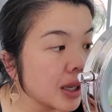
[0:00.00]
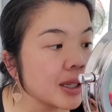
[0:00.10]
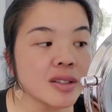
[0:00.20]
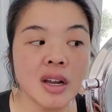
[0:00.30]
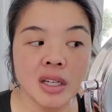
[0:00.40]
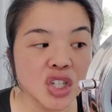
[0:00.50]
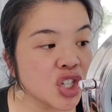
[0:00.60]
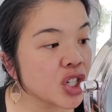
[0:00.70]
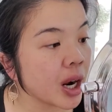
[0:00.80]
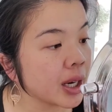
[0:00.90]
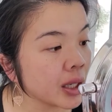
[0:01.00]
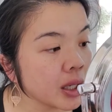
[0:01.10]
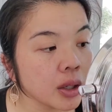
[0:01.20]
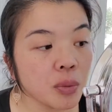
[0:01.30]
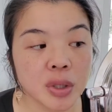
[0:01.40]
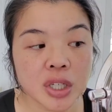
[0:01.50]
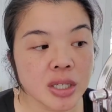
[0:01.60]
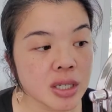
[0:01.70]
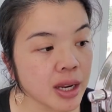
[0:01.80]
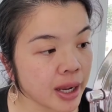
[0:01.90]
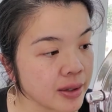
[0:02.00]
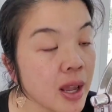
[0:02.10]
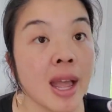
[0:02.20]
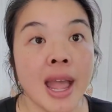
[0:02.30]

It's not shiny, which is nice.